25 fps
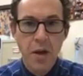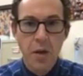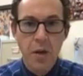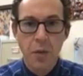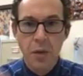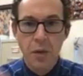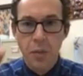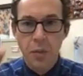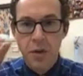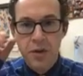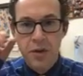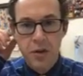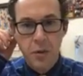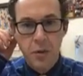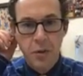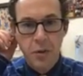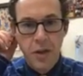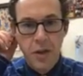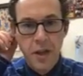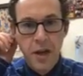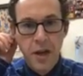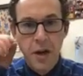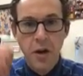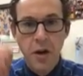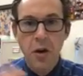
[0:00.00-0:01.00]
with what you
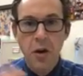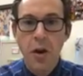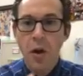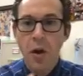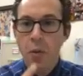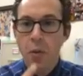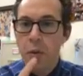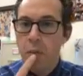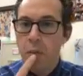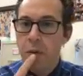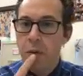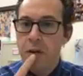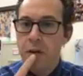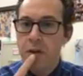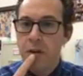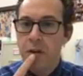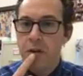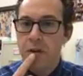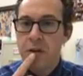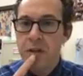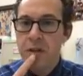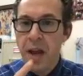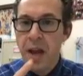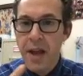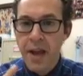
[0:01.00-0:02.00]
hear, with what you're
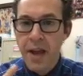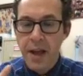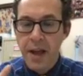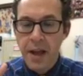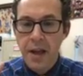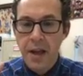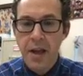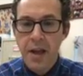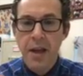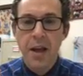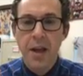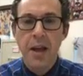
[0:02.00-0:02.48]
saying,